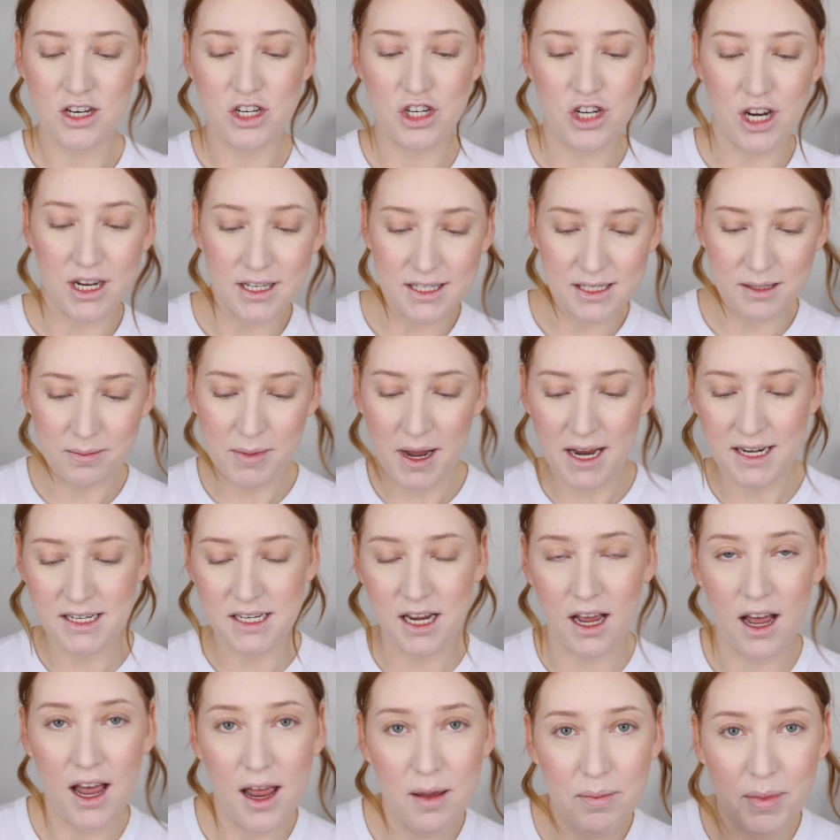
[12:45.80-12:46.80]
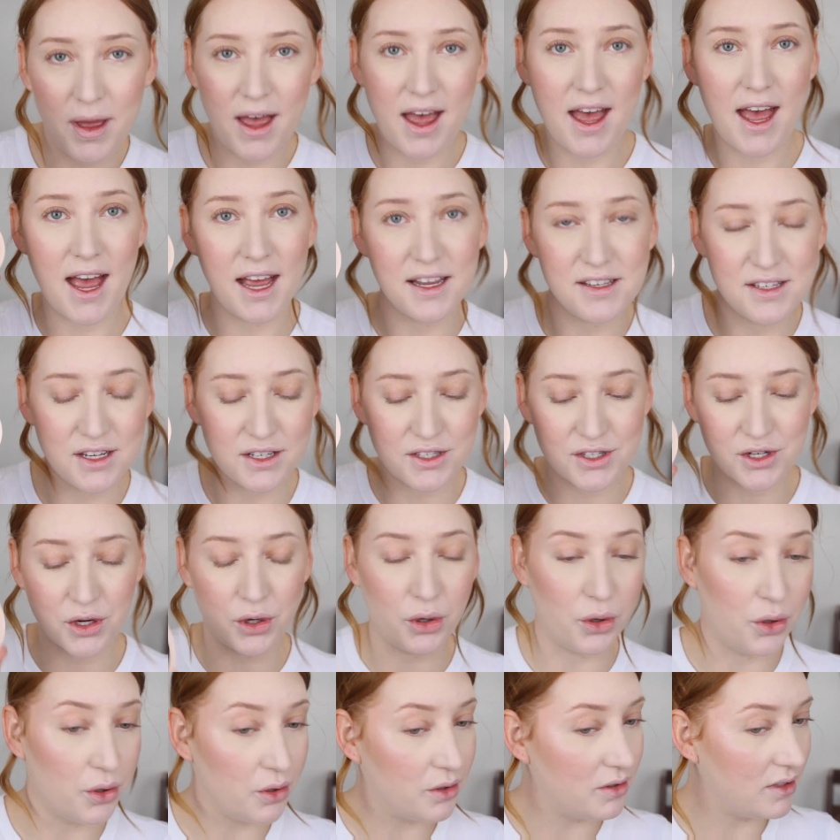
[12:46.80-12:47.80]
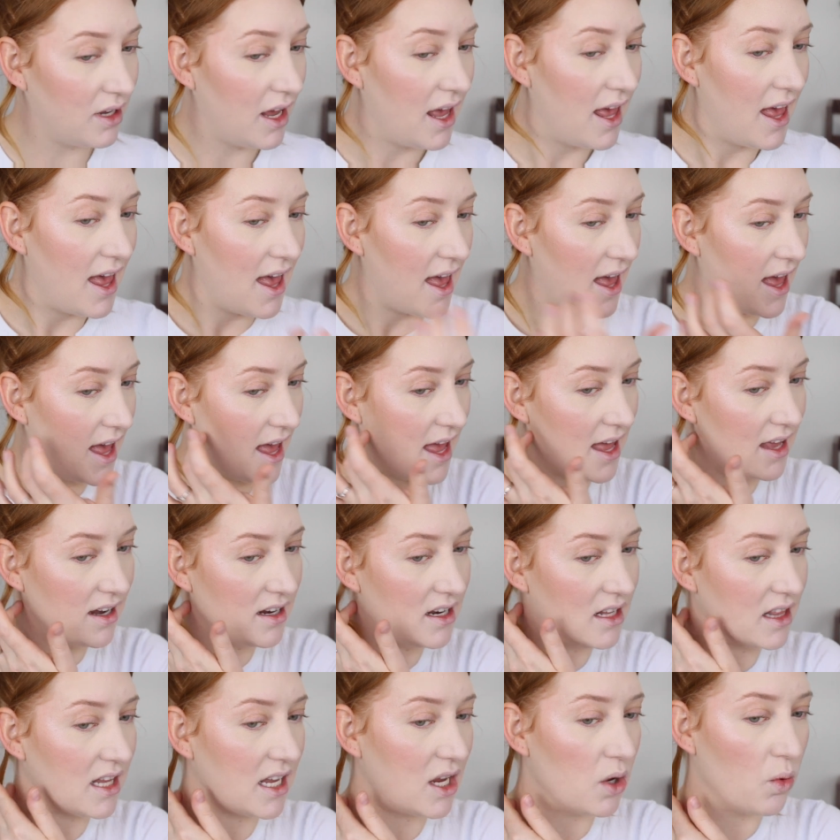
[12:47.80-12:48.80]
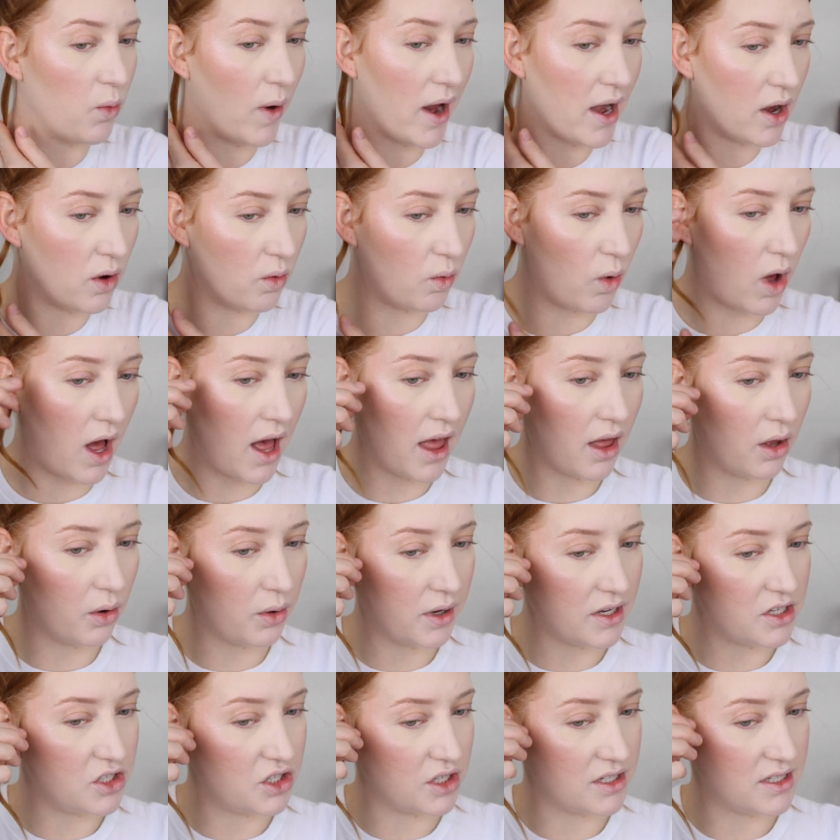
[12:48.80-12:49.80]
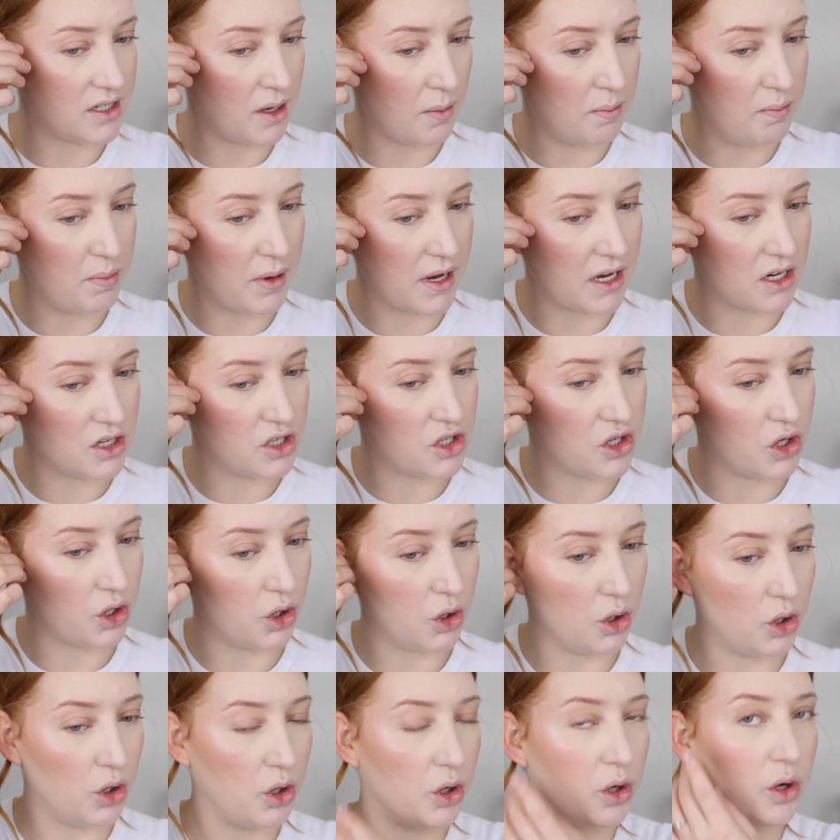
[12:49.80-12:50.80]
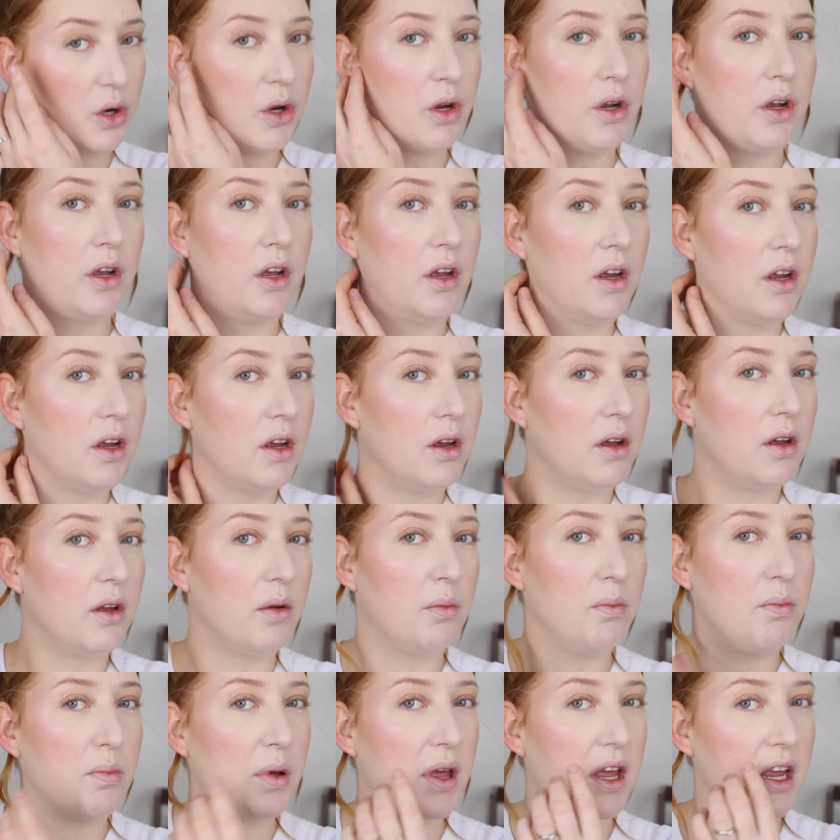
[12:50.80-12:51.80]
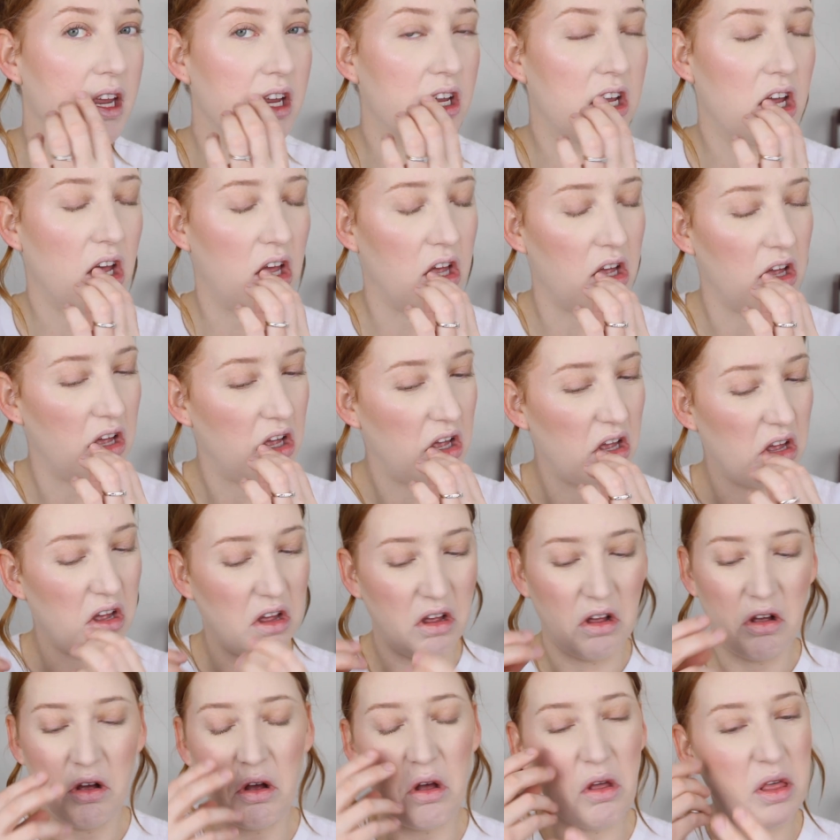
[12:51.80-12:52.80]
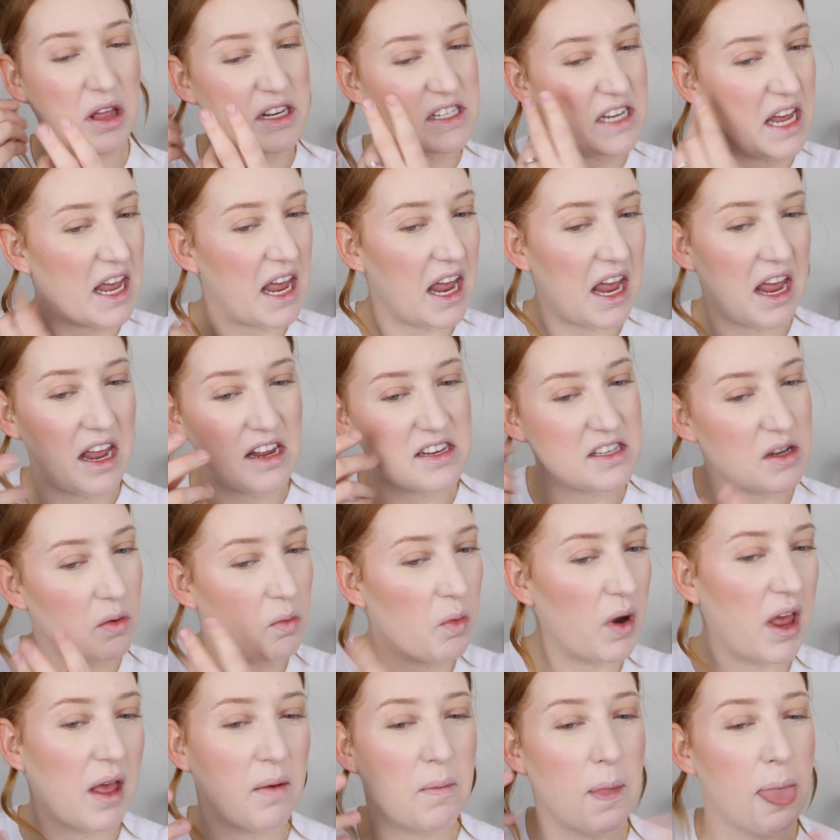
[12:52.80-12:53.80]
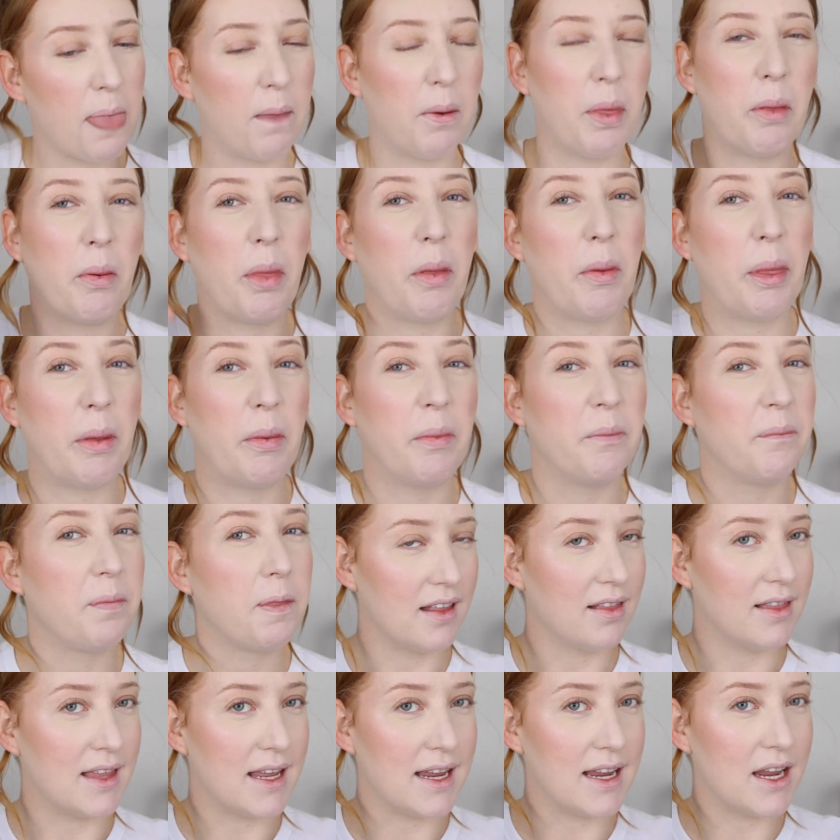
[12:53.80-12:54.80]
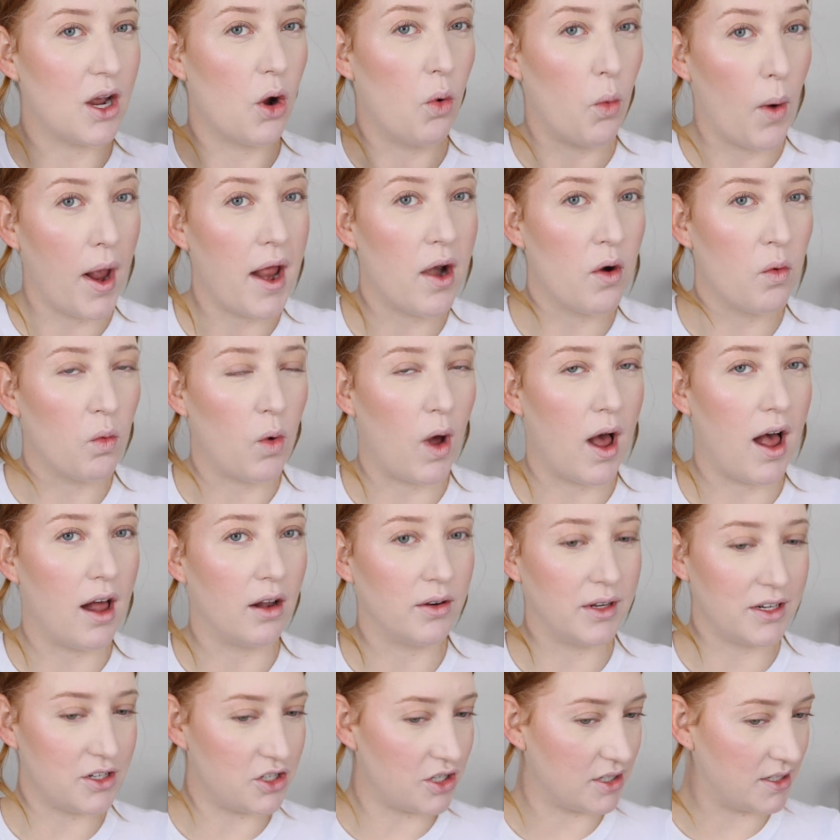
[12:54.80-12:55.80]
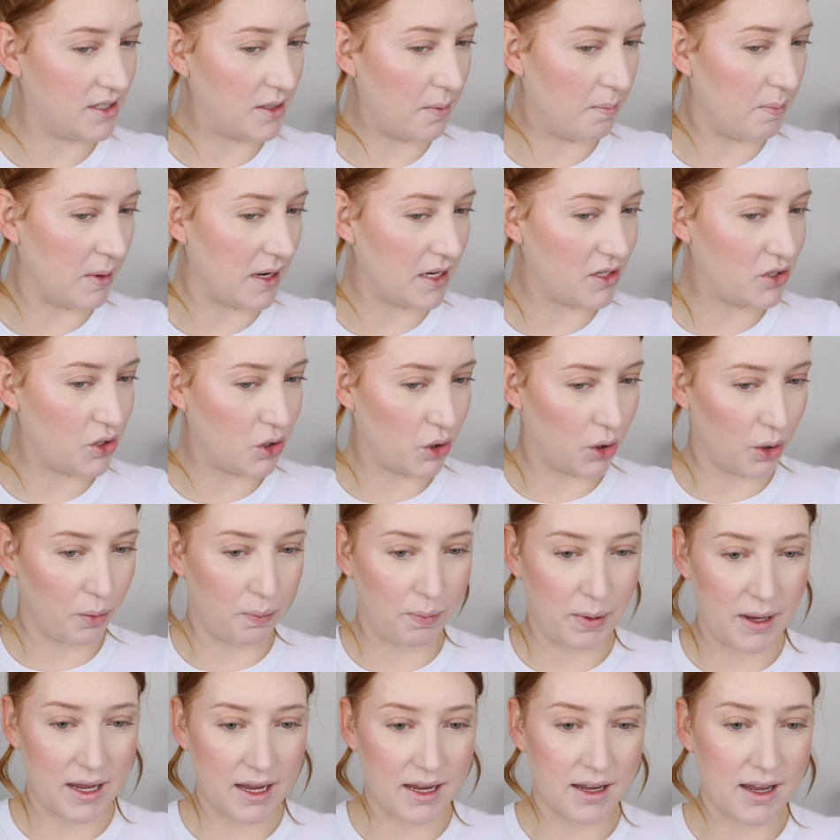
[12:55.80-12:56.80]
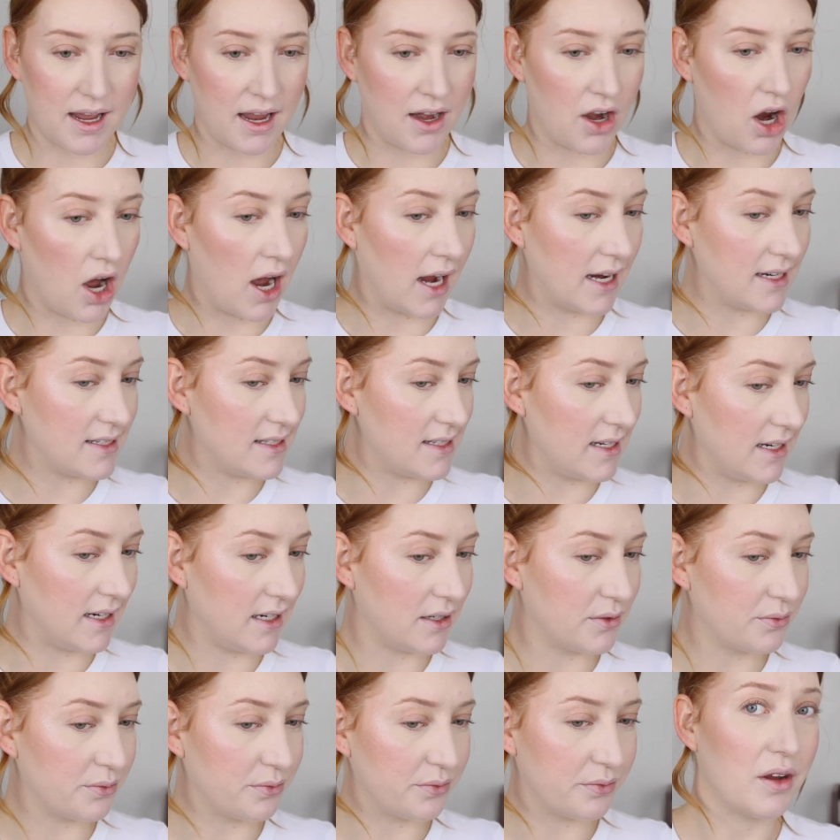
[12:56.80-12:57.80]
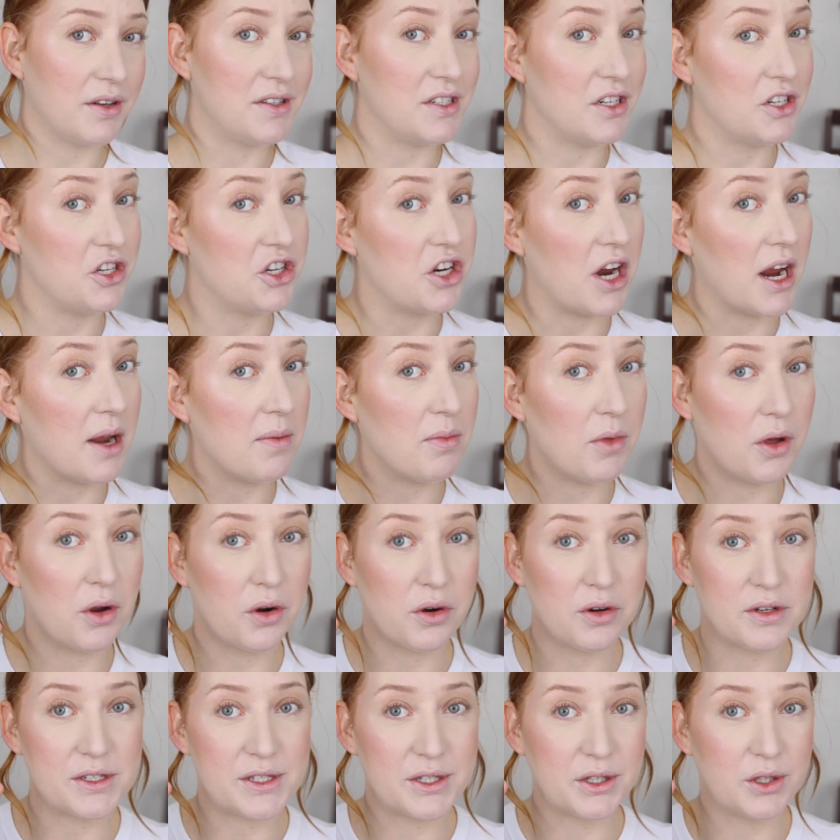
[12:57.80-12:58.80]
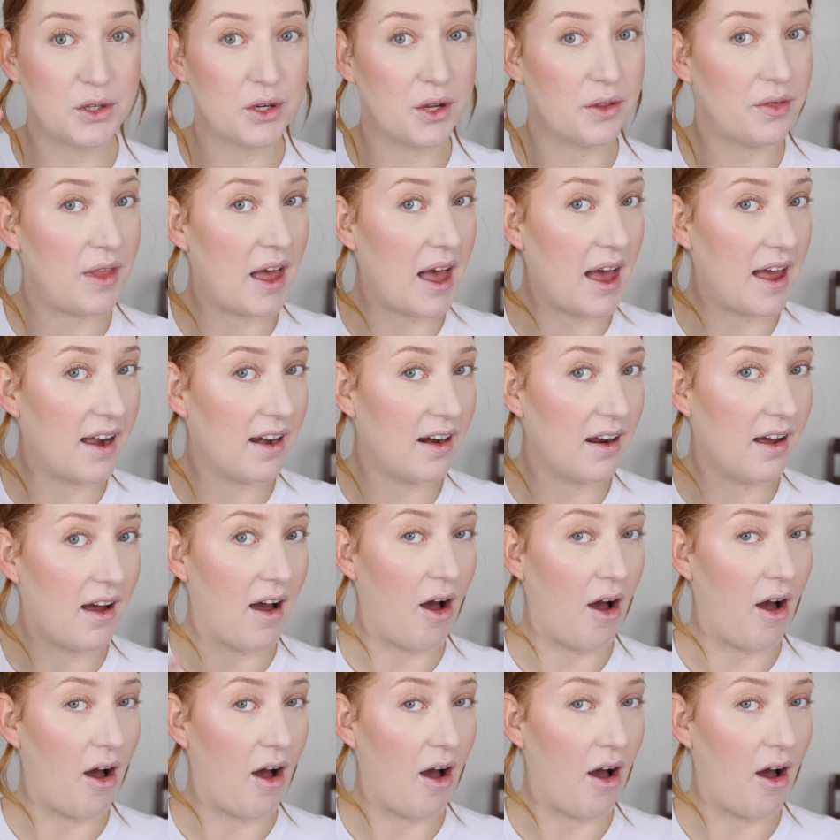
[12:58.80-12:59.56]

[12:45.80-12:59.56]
Just my type, as it's called. And the Wet n Wild is just a bit too pink. Oh, there's a hair somewhere. The Wet n Wild is just a bit too pink and icy. It's a shame though, because look at that.